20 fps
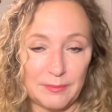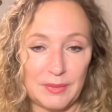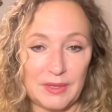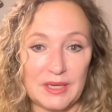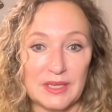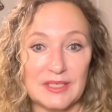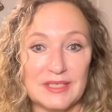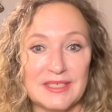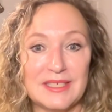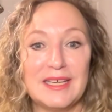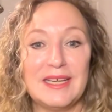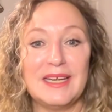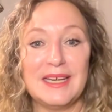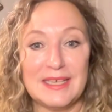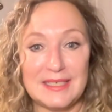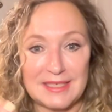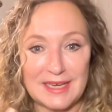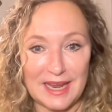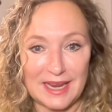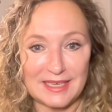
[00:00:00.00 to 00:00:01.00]
it because
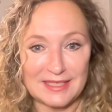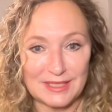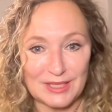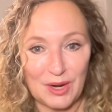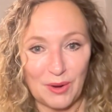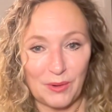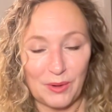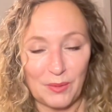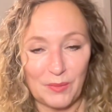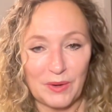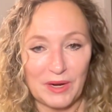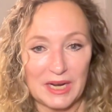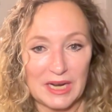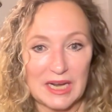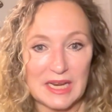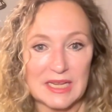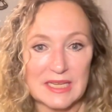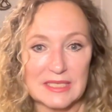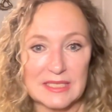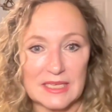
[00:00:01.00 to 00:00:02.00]
it takes knowing what
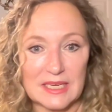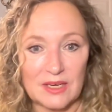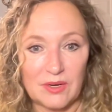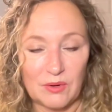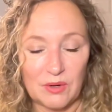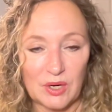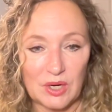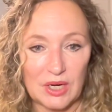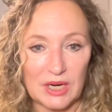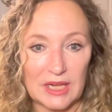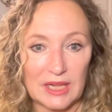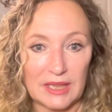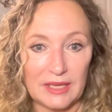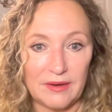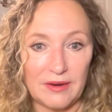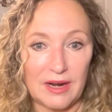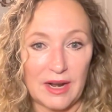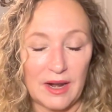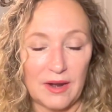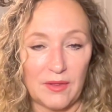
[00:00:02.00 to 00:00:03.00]
it is in order to
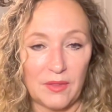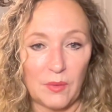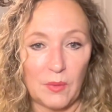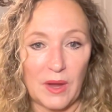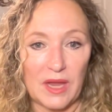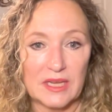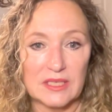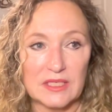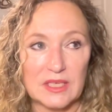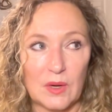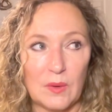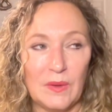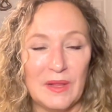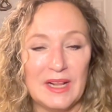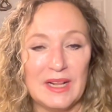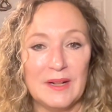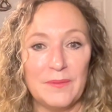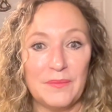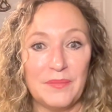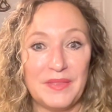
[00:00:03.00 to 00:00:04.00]
clear it out of the way. So
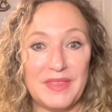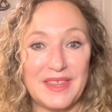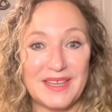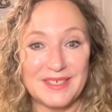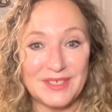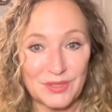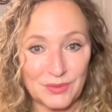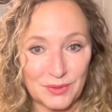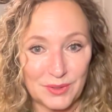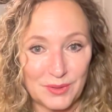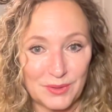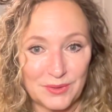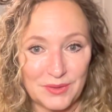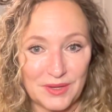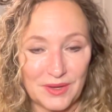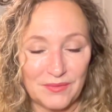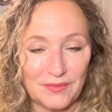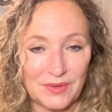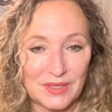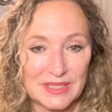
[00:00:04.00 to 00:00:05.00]
the
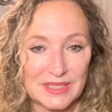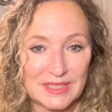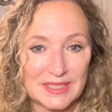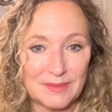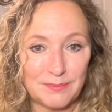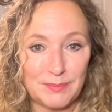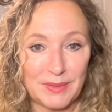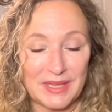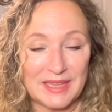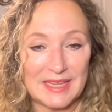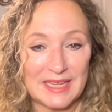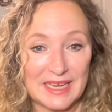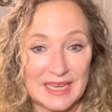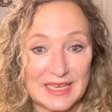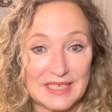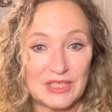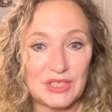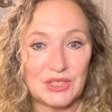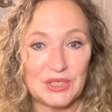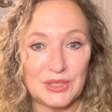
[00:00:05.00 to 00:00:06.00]
truth of what's been
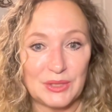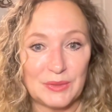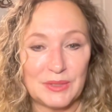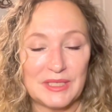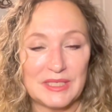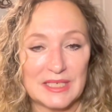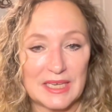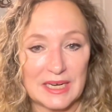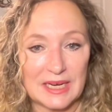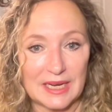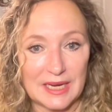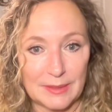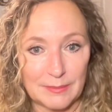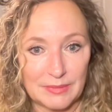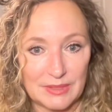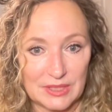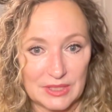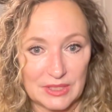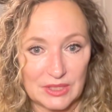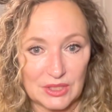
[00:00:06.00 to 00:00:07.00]
the issue is going to
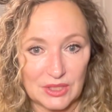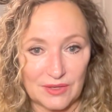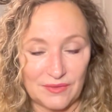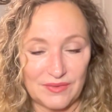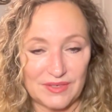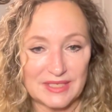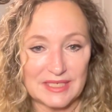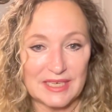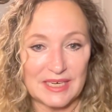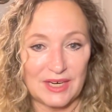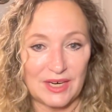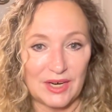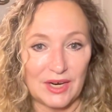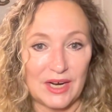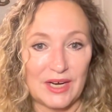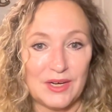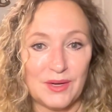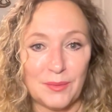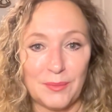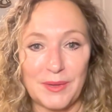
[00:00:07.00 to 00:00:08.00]
come to the surface here
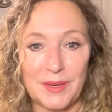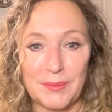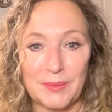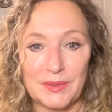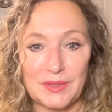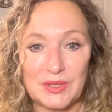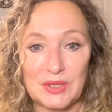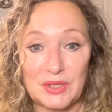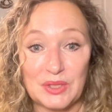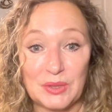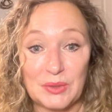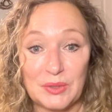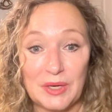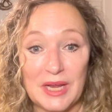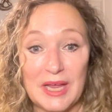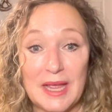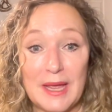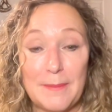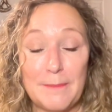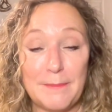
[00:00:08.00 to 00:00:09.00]
and you'll be able to
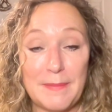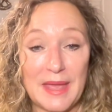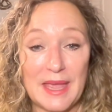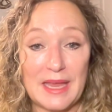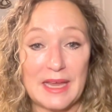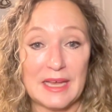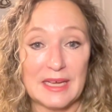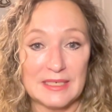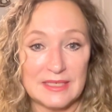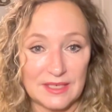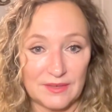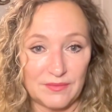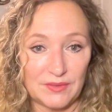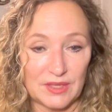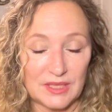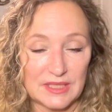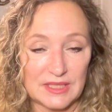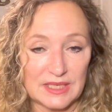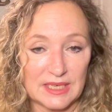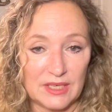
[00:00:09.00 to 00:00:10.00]
make a
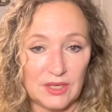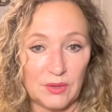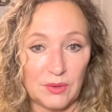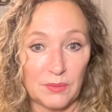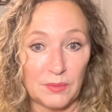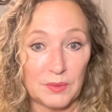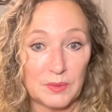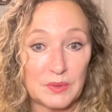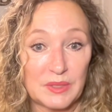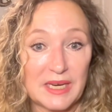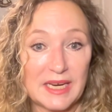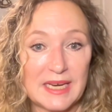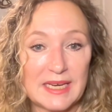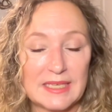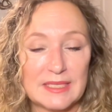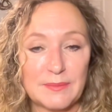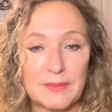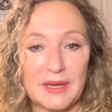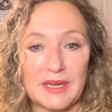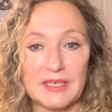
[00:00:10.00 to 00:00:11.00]
difference in your
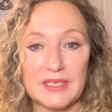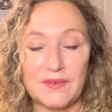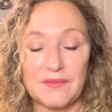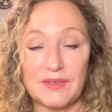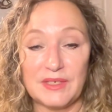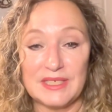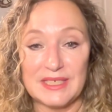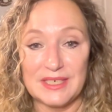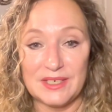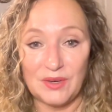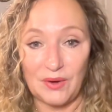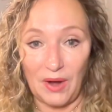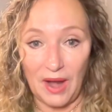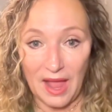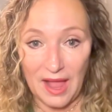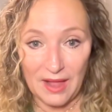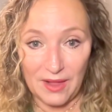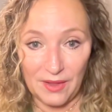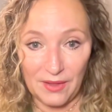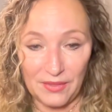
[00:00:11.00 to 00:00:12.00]
routines, make a difference in your
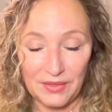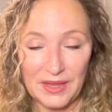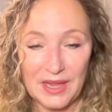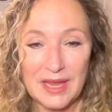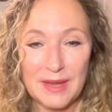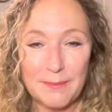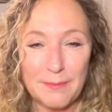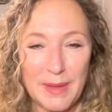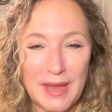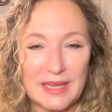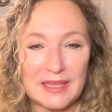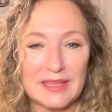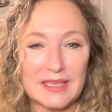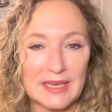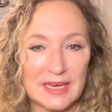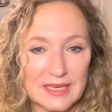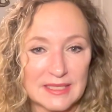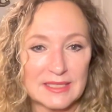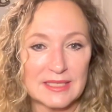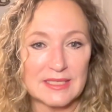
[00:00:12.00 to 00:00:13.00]
health, make the
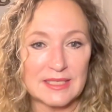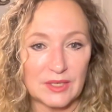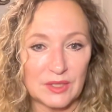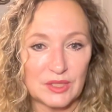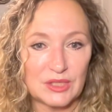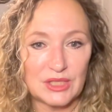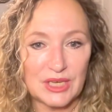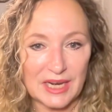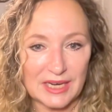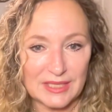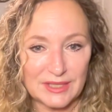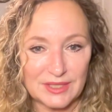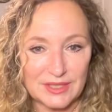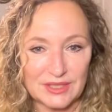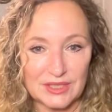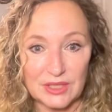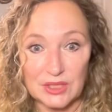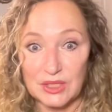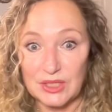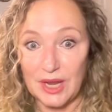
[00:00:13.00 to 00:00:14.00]
necessary
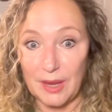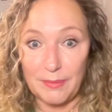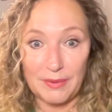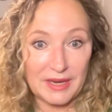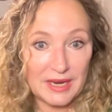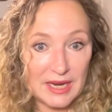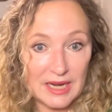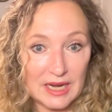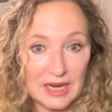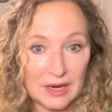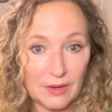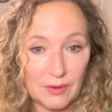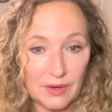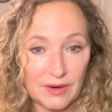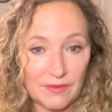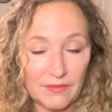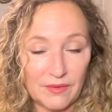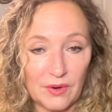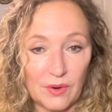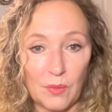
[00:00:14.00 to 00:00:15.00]
changes and stop eating
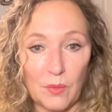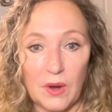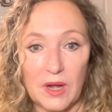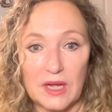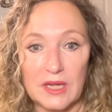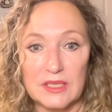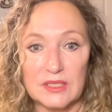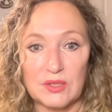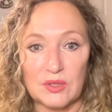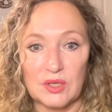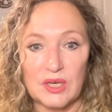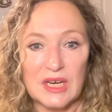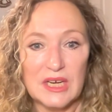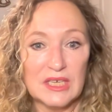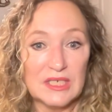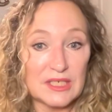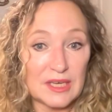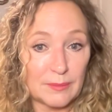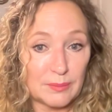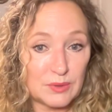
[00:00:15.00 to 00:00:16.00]
whatever it was or
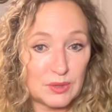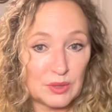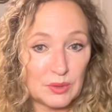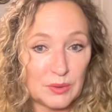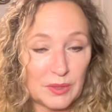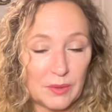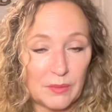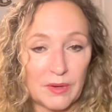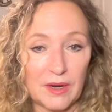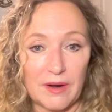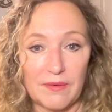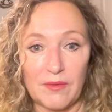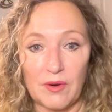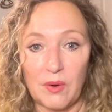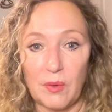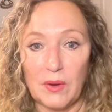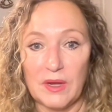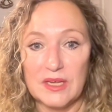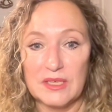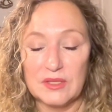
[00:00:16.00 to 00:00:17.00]
stop doing whatever
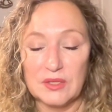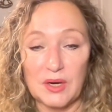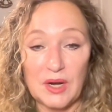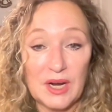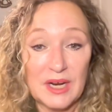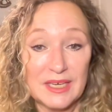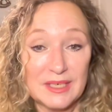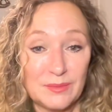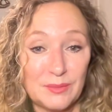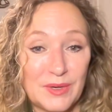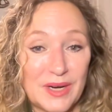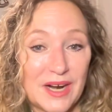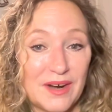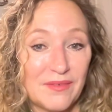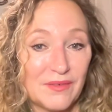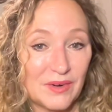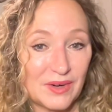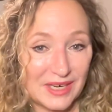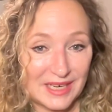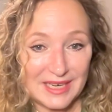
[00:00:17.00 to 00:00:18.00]
it was or
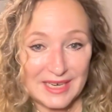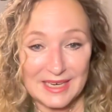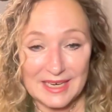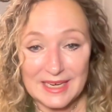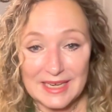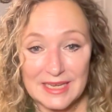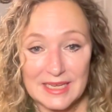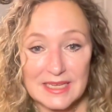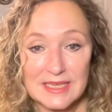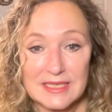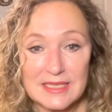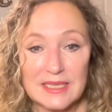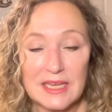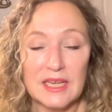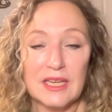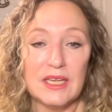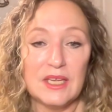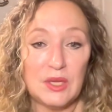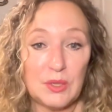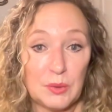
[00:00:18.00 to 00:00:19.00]
whatever it is,
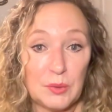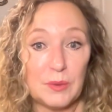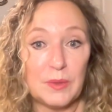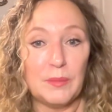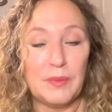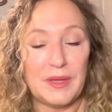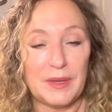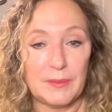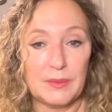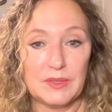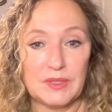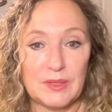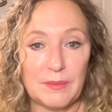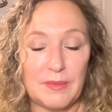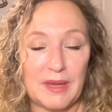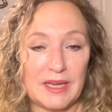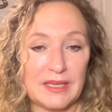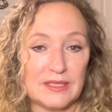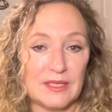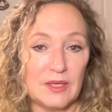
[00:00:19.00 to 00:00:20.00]
you will be able to
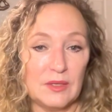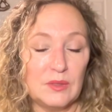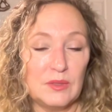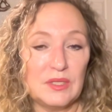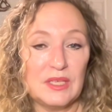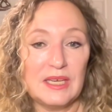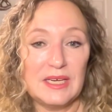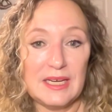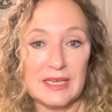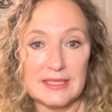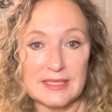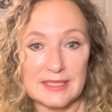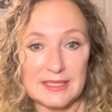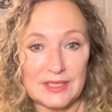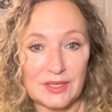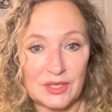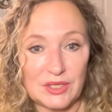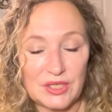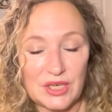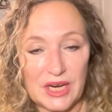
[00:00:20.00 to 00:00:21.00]
make those
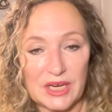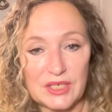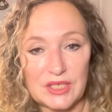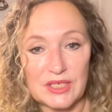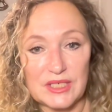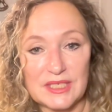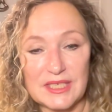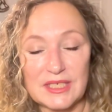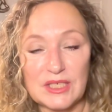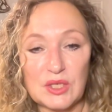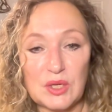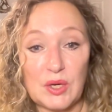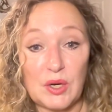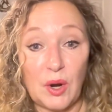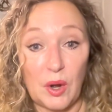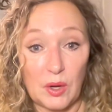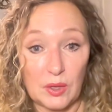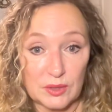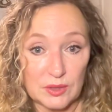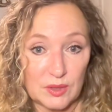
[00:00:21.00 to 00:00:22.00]
necessary changes. This
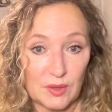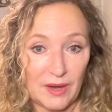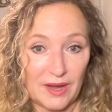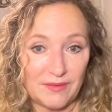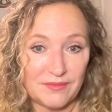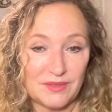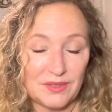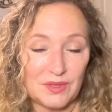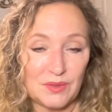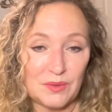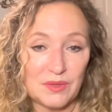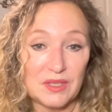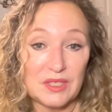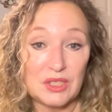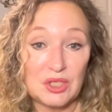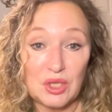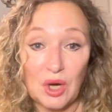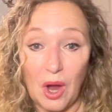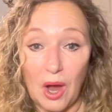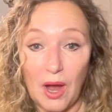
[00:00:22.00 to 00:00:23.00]
could also have to do with a
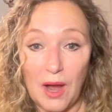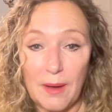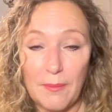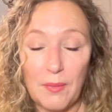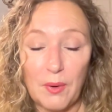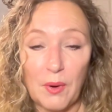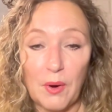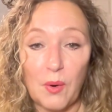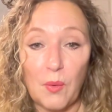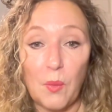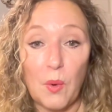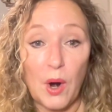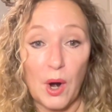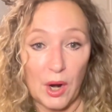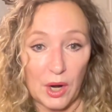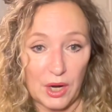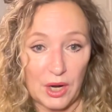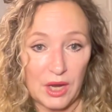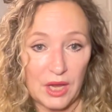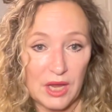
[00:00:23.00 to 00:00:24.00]
job or a
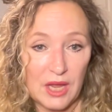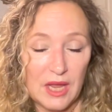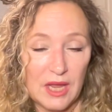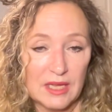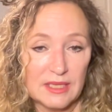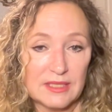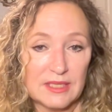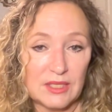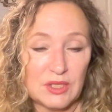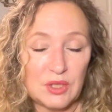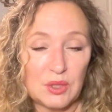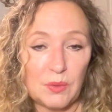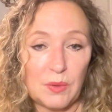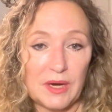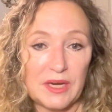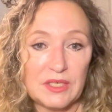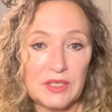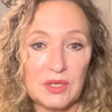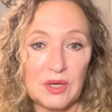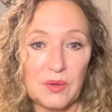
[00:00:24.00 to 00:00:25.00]
work
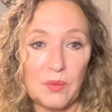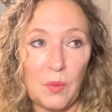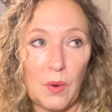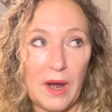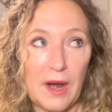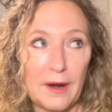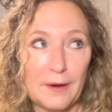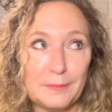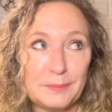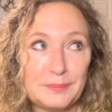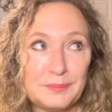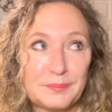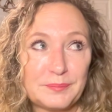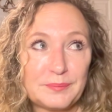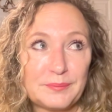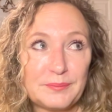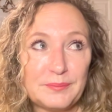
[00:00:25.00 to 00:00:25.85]
situation where